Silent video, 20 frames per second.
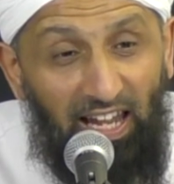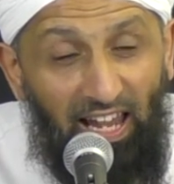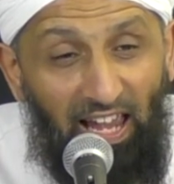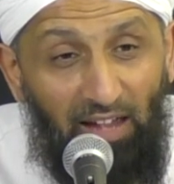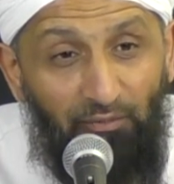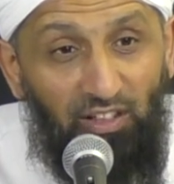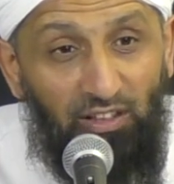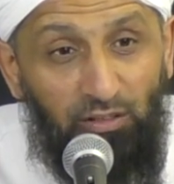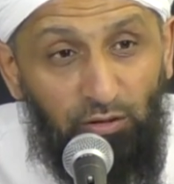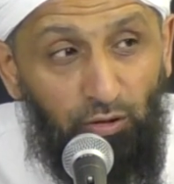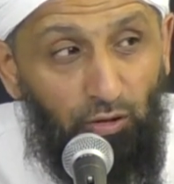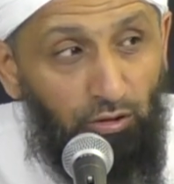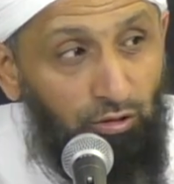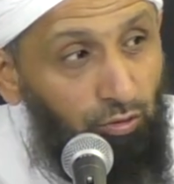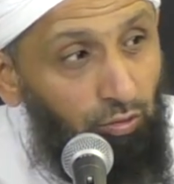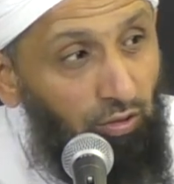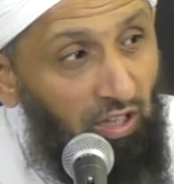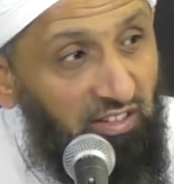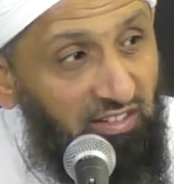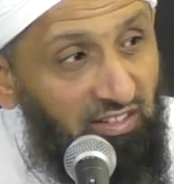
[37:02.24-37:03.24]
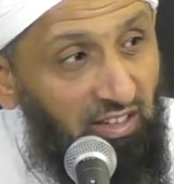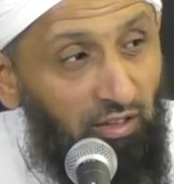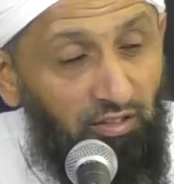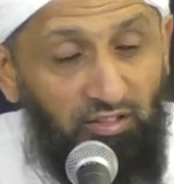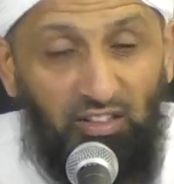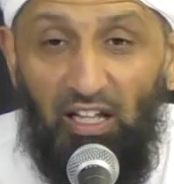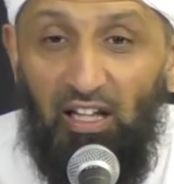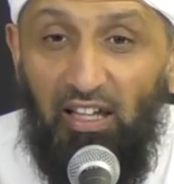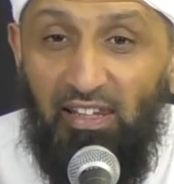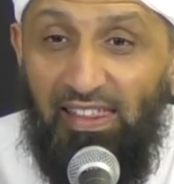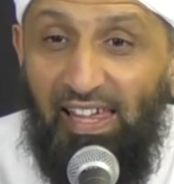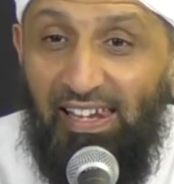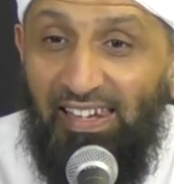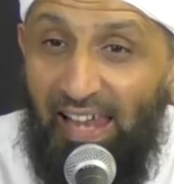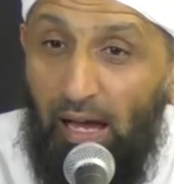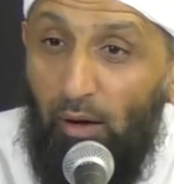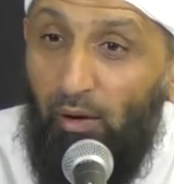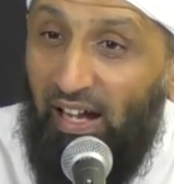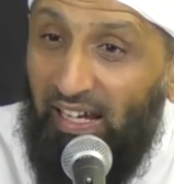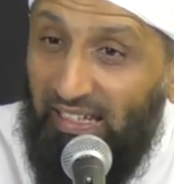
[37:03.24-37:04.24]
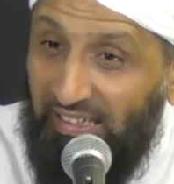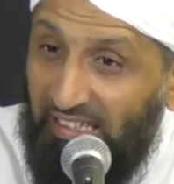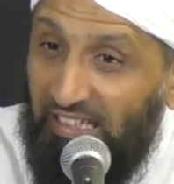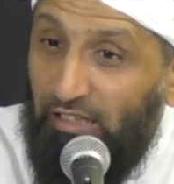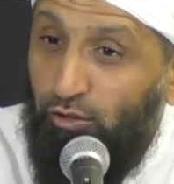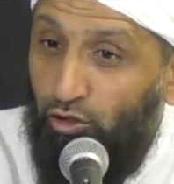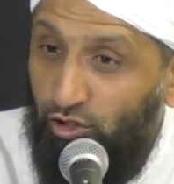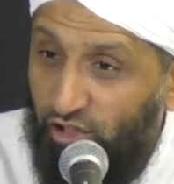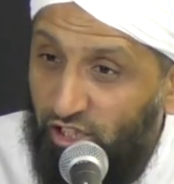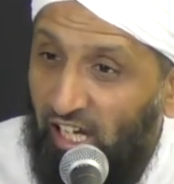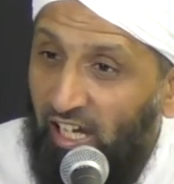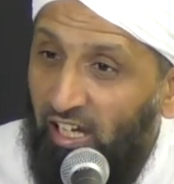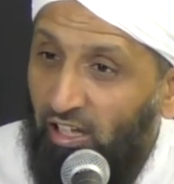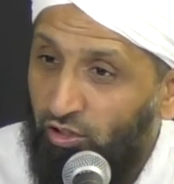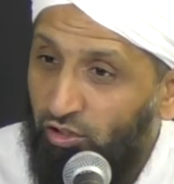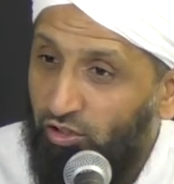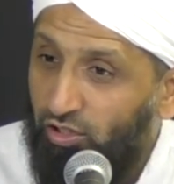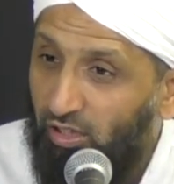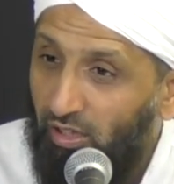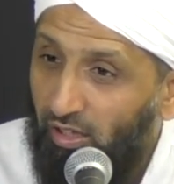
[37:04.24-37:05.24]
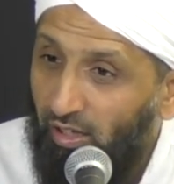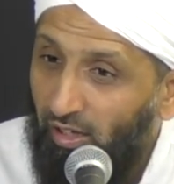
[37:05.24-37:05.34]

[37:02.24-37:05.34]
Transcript: ever thought to ourselves that now I need to change?